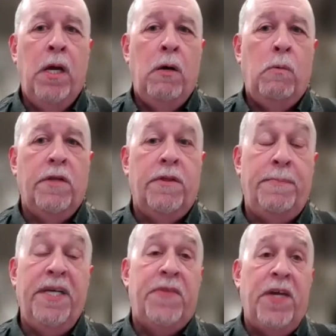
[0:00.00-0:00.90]
One of the
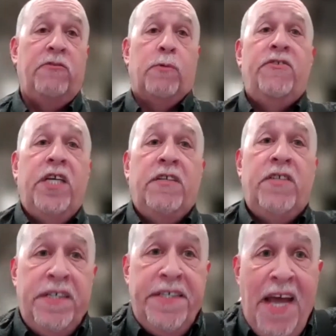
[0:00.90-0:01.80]
big things we're seeing
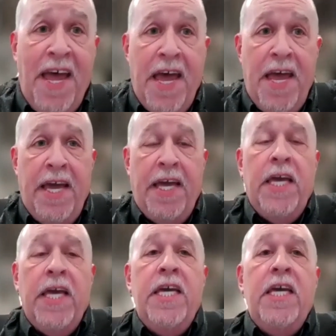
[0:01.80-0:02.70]
today
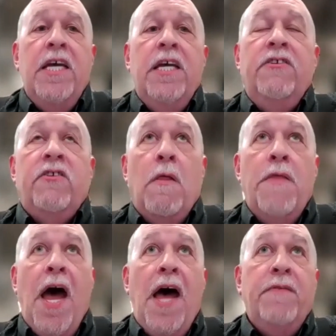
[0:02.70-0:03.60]
is
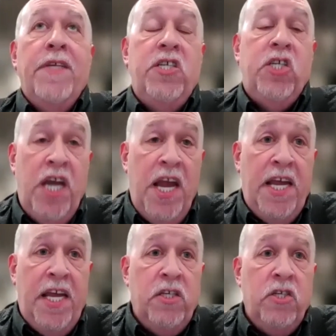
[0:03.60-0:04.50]
that the
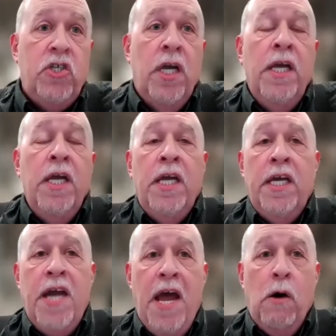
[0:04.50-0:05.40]
change
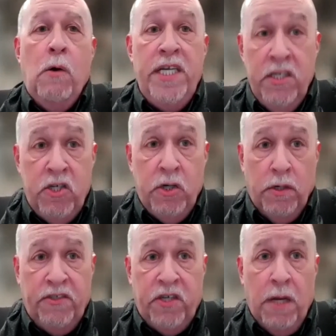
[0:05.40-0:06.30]
in how
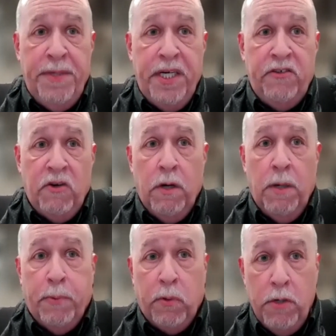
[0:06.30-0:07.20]
insurance companies are
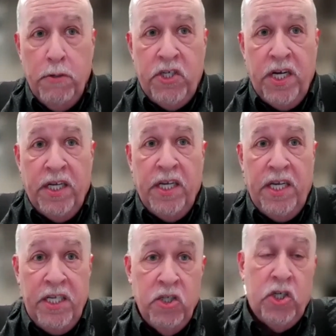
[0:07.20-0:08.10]
approaching
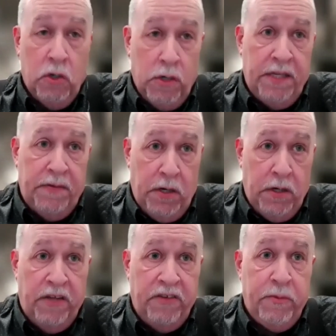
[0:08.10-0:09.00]
insuring their
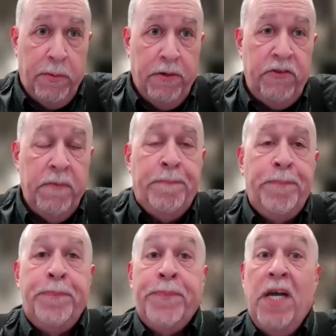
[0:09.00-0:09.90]
customers,
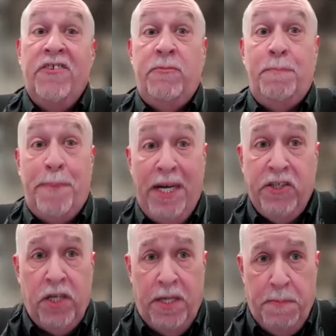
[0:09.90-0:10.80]

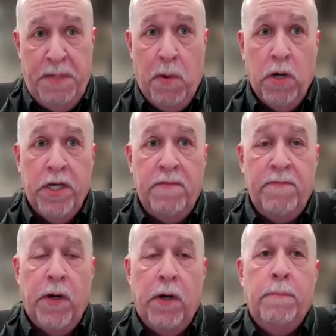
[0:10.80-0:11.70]
especially mid-market
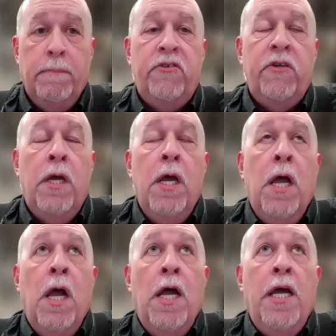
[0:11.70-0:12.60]
firms,
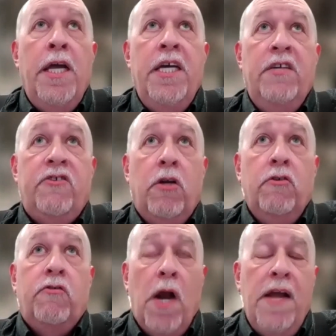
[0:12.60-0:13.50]
is
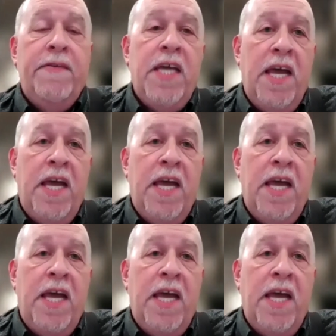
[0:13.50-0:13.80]
driving a